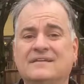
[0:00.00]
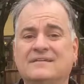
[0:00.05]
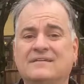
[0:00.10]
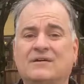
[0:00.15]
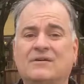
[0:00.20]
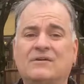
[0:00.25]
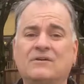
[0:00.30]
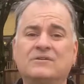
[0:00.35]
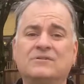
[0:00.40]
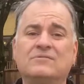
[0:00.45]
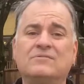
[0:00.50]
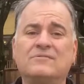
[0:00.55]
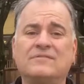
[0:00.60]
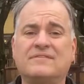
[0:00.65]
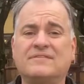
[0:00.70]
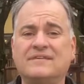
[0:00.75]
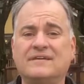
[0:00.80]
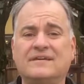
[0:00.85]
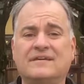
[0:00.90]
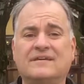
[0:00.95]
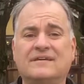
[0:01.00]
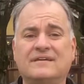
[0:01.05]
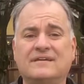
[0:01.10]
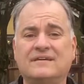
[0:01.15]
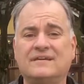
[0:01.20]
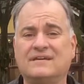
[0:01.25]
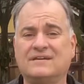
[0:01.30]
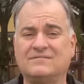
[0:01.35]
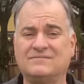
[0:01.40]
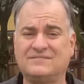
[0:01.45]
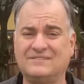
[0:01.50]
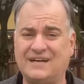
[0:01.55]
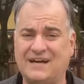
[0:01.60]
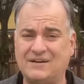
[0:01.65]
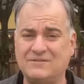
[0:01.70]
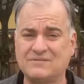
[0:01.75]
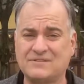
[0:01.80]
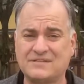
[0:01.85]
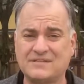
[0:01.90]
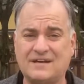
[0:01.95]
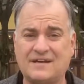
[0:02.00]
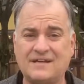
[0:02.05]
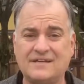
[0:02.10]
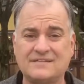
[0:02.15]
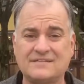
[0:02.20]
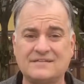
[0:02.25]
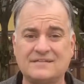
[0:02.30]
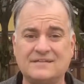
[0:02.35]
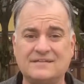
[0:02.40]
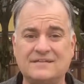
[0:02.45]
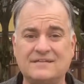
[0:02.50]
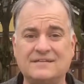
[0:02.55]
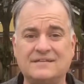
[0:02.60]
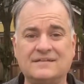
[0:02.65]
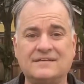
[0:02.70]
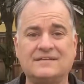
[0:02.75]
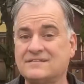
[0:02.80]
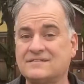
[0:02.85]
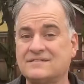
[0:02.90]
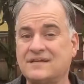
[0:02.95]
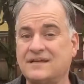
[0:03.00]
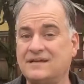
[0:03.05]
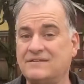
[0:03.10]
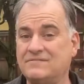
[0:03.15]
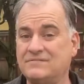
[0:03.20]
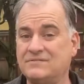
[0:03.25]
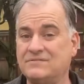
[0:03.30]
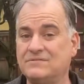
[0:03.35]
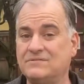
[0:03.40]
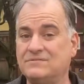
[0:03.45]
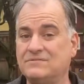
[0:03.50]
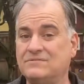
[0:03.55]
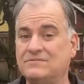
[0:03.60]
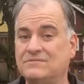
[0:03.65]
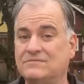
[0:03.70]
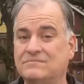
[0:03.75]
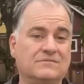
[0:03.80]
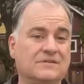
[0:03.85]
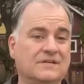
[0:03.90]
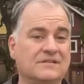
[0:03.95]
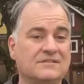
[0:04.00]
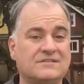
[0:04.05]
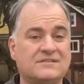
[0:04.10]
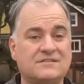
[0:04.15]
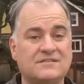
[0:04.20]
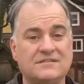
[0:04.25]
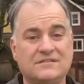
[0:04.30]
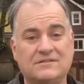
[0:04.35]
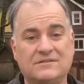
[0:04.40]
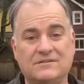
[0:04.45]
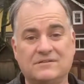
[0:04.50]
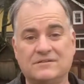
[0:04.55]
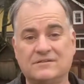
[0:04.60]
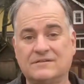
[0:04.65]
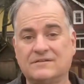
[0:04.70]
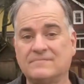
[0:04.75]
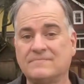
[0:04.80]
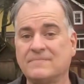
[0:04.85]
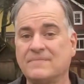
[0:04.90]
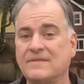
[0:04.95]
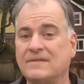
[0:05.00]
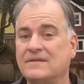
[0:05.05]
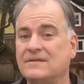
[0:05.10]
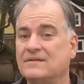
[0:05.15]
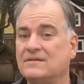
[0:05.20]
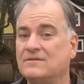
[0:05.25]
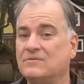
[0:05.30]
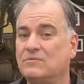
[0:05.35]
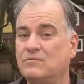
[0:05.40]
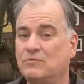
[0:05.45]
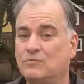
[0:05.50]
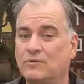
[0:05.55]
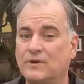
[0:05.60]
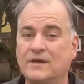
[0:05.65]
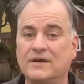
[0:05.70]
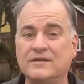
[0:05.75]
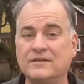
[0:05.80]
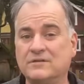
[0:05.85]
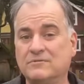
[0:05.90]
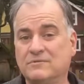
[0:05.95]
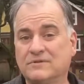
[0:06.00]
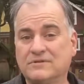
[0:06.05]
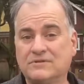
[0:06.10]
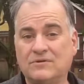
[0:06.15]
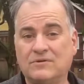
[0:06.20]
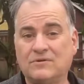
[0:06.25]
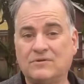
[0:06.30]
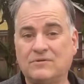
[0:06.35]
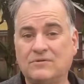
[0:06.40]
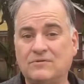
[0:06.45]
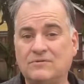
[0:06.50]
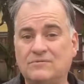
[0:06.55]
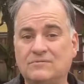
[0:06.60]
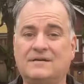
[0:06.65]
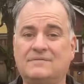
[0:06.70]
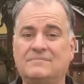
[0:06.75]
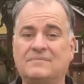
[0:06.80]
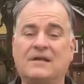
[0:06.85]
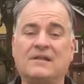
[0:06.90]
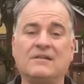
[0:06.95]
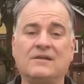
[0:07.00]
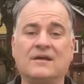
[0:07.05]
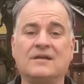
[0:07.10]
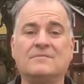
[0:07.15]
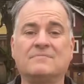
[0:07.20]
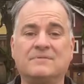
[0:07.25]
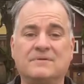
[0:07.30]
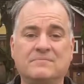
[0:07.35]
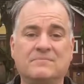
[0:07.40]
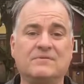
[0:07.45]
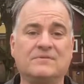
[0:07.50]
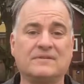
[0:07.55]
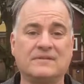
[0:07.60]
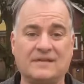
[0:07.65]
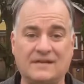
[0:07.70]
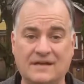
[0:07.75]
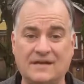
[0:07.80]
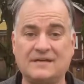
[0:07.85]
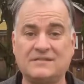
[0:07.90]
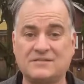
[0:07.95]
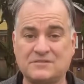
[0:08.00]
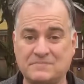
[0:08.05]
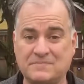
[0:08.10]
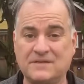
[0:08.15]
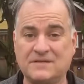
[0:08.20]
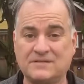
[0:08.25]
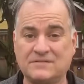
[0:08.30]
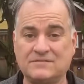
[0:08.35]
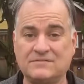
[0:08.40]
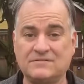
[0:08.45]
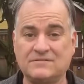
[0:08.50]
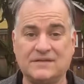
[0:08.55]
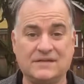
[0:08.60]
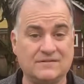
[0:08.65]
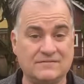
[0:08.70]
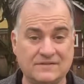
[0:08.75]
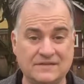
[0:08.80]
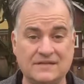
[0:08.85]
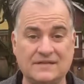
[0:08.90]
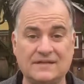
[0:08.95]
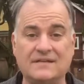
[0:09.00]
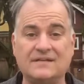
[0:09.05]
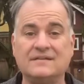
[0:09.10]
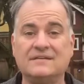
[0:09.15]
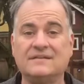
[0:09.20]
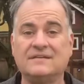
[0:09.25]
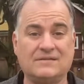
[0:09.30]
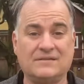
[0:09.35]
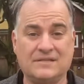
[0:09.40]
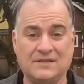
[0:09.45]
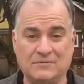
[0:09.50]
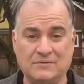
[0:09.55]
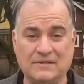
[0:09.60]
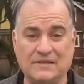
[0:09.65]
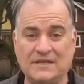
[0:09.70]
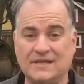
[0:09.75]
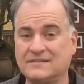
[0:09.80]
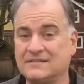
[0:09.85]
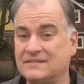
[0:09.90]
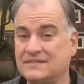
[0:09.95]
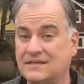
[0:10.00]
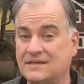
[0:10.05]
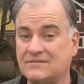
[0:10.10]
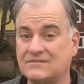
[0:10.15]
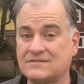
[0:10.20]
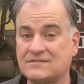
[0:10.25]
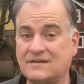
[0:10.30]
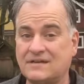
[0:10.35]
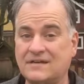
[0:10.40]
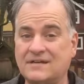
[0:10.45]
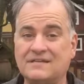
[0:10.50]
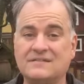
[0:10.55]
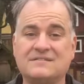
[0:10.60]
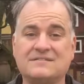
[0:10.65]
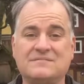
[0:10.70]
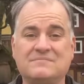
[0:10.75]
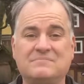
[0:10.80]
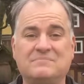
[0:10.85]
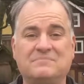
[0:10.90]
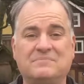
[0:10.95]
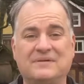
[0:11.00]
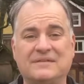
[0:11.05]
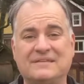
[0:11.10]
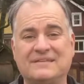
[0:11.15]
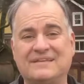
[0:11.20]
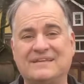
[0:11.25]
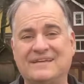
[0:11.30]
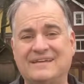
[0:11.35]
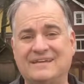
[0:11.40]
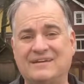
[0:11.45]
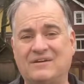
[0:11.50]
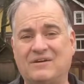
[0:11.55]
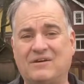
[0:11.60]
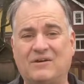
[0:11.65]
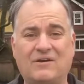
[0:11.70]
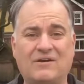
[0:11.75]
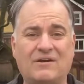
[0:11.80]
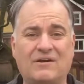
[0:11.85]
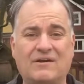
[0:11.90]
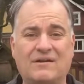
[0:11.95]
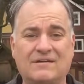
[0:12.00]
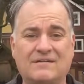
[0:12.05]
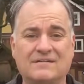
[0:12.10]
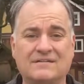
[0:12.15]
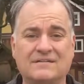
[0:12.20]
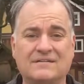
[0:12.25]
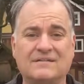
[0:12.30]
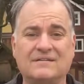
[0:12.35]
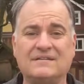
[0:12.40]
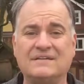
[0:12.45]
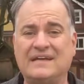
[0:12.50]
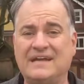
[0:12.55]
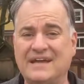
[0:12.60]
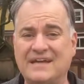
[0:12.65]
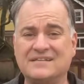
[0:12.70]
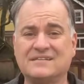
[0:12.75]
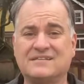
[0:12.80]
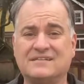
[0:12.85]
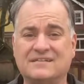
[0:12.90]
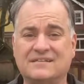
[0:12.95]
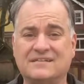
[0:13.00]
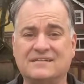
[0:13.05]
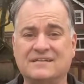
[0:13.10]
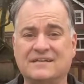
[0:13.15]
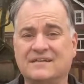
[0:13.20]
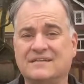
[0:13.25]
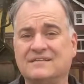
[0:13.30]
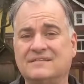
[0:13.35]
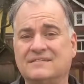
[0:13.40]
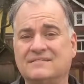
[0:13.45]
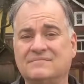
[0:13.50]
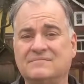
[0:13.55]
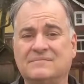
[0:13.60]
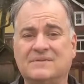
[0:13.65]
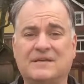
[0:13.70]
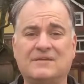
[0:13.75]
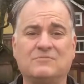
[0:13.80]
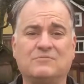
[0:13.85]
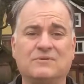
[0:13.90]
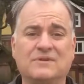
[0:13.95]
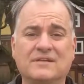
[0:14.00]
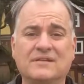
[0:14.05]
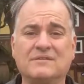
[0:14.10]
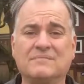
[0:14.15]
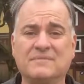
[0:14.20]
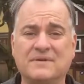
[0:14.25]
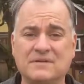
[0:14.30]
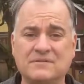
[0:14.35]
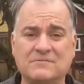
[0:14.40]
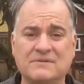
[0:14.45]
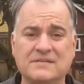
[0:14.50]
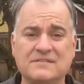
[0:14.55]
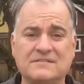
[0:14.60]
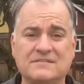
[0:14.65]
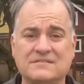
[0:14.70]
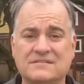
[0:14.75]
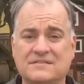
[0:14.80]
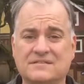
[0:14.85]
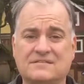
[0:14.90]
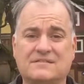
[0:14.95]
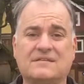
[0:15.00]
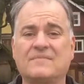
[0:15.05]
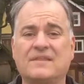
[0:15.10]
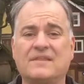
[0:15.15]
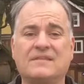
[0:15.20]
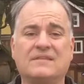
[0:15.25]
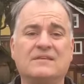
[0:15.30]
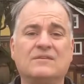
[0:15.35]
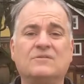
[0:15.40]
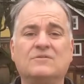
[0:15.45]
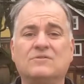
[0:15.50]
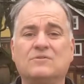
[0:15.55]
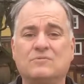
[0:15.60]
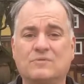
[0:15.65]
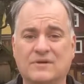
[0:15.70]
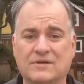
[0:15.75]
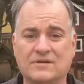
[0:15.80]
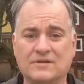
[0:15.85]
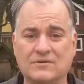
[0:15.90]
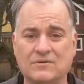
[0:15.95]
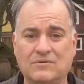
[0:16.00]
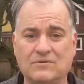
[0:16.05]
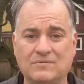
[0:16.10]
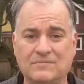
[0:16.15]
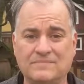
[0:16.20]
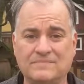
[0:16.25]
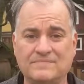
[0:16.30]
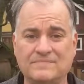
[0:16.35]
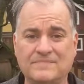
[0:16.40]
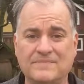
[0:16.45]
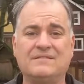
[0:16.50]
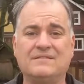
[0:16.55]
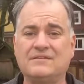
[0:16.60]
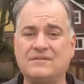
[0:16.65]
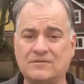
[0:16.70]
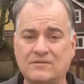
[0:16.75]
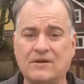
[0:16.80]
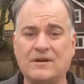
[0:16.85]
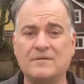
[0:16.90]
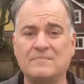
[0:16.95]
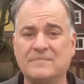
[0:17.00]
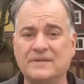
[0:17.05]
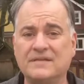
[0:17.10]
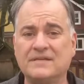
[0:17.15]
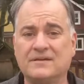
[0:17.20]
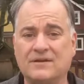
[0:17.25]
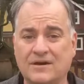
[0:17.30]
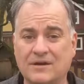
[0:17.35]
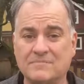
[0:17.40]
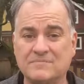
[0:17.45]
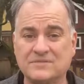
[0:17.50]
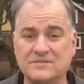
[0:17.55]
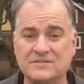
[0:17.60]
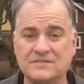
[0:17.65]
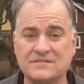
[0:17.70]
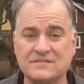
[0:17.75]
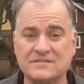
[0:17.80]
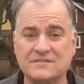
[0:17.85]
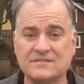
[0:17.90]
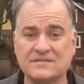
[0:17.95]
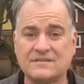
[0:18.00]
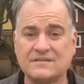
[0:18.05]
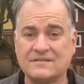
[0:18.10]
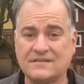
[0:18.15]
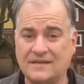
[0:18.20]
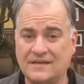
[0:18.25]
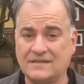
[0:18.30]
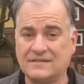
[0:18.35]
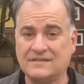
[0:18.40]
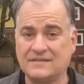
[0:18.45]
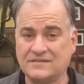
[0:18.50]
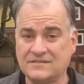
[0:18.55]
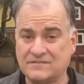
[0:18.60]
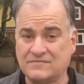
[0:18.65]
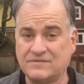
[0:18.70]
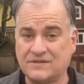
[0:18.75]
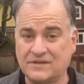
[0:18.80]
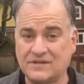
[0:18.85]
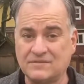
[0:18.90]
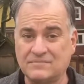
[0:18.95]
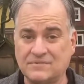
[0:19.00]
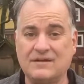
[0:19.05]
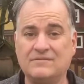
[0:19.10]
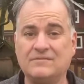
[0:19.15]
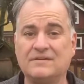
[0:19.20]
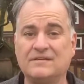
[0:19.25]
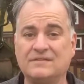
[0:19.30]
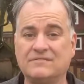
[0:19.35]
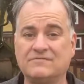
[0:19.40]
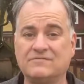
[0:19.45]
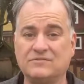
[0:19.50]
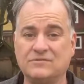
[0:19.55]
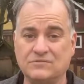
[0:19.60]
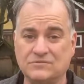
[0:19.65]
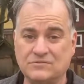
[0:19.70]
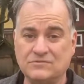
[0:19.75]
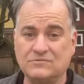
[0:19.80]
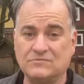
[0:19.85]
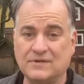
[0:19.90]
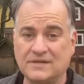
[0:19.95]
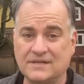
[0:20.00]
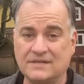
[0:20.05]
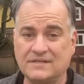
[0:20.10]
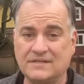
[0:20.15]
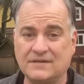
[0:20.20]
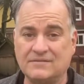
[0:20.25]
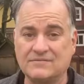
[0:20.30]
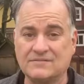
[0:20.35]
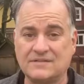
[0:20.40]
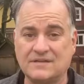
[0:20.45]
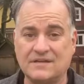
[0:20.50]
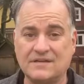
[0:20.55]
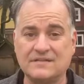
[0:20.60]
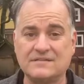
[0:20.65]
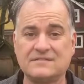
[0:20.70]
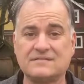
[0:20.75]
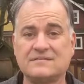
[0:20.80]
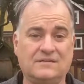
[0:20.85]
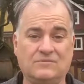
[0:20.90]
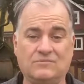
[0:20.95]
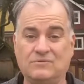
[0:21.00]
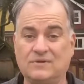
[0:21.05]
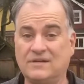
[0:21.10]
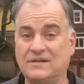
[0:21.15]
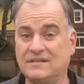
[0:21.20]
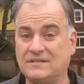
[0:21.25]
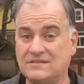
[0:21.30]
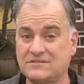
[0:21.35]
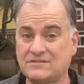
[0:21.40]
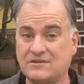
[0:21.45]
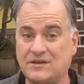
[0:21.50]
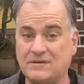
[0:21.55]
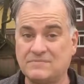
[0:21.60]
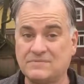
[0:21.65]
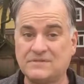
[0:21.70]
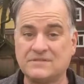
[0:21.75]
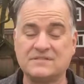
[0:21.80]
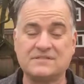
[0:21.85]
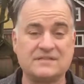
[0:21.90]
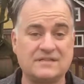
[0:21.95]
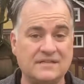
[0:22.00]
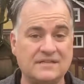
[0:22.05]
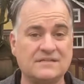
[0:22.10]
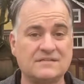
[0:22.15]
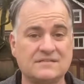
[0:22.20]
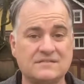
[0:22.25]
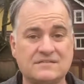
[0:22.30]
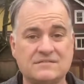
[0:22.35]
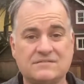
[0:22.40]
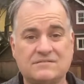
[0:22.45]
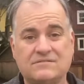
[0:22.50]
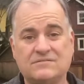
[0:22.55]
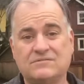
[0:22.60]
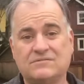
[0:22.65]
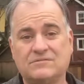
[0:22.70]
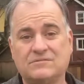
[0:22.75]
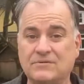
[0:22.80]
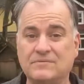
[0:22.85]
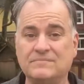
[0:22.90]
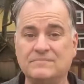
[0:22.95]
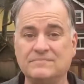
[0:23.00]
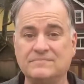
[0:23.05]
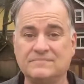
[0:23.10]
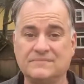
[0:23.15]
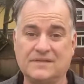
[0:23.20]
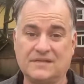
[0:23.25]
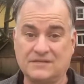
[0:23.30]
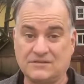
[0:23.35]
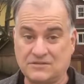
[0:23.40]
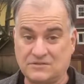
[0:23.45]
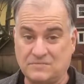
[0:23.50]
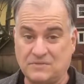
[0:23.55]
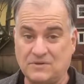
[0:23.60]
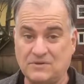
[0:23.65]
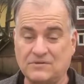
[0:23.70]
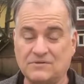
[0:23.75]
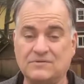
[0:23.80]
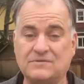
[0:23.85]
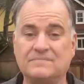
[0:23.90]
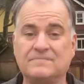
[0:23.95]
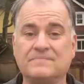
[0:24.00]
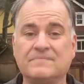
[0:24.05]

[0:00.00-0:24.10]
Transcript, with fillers: Are you thinking of downsizing? Have you considered where you would go? A lot of people that I speak to every day, they would like to downsize, but they are hesitant. And, and one of the main reasons is they don't know where to go. There are many options that is available if you do want to downsize. One of these options is to get a smaller home.